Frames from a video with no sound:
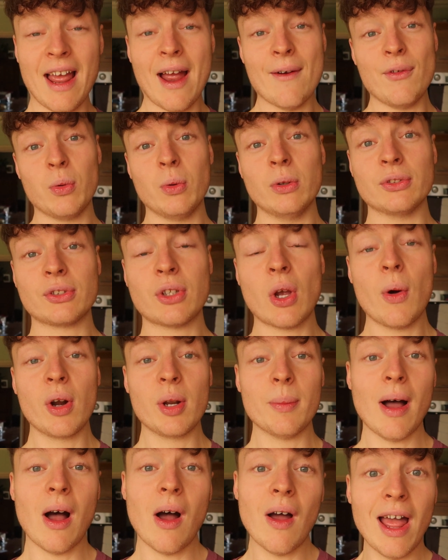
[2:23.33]
everyone's going
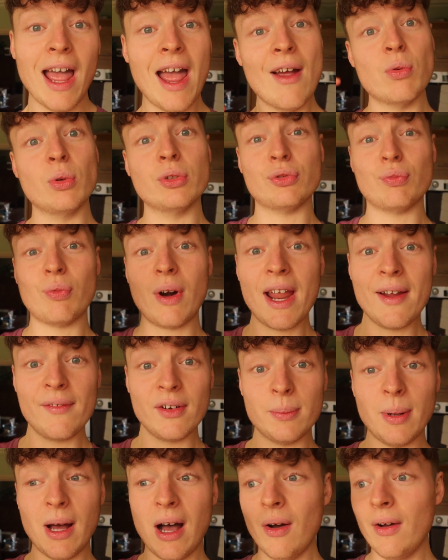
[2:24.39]
about it, everyone's raving
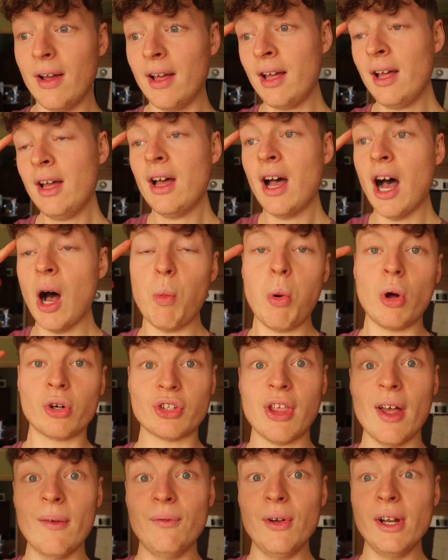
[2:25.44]
about it. I watched
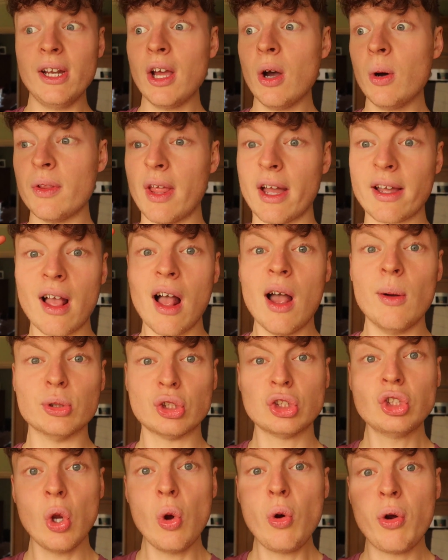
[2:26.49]
that video and that guy was
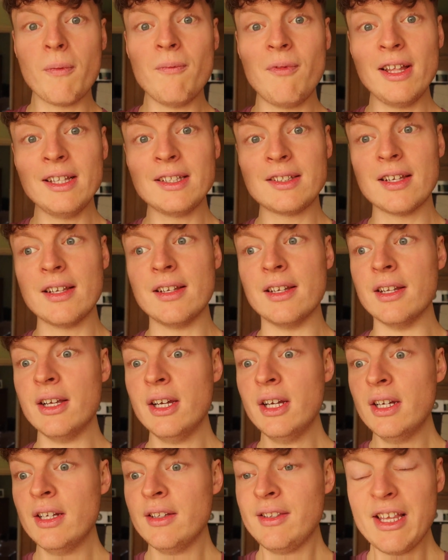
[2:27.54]
so convincing.
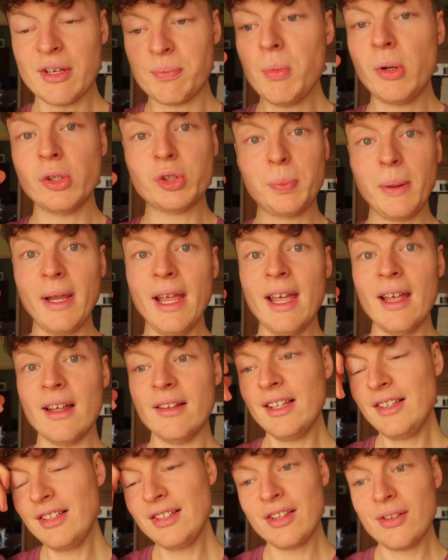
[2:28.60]
This must be it,
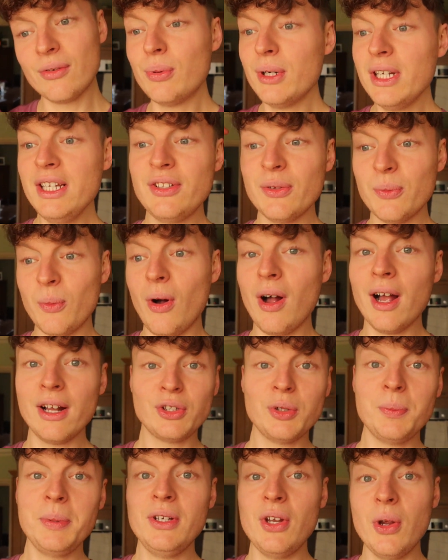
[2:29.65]
this is the reason why I
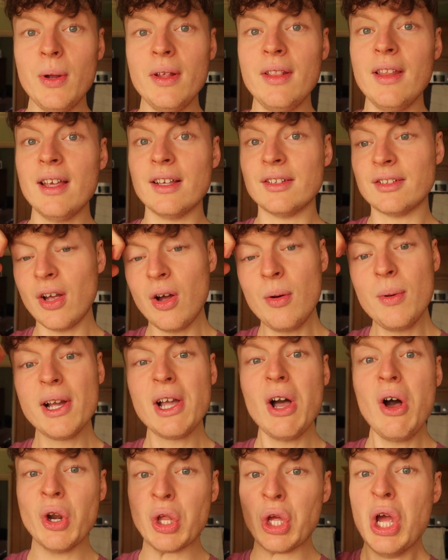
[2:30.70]
should be doing this. Oh my
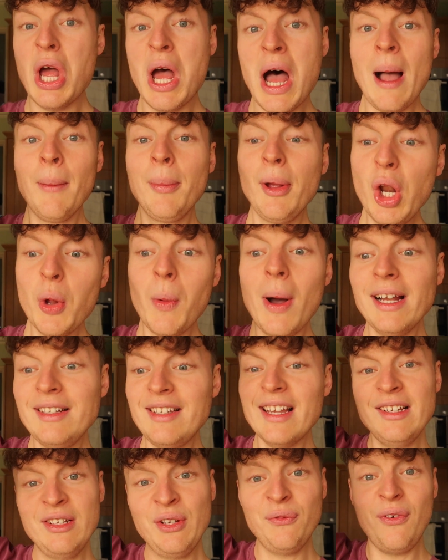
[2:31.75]
god, I'm going to
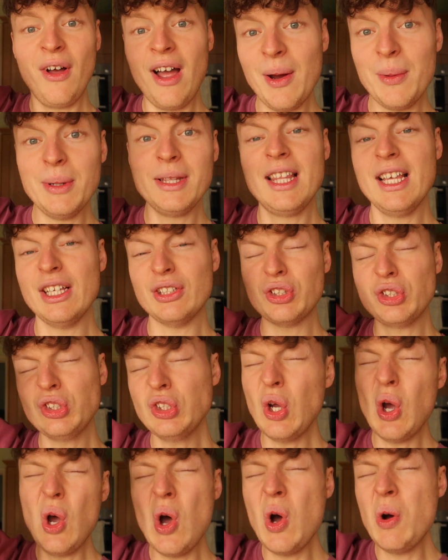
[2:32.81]
identify with this
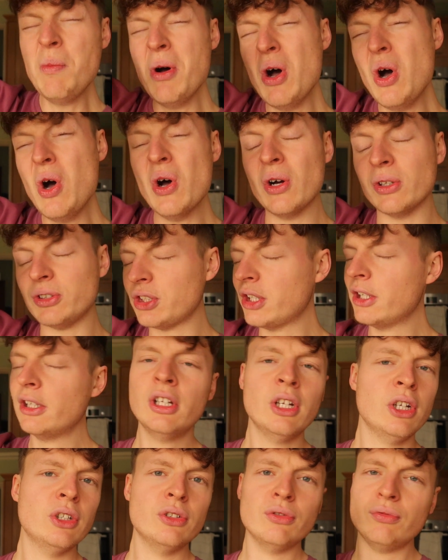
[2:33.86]
so much.
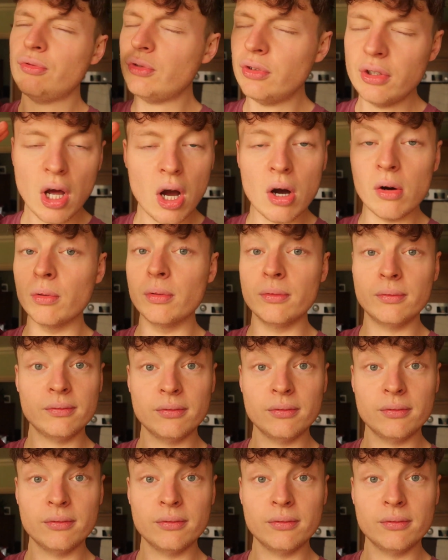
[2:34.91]
No,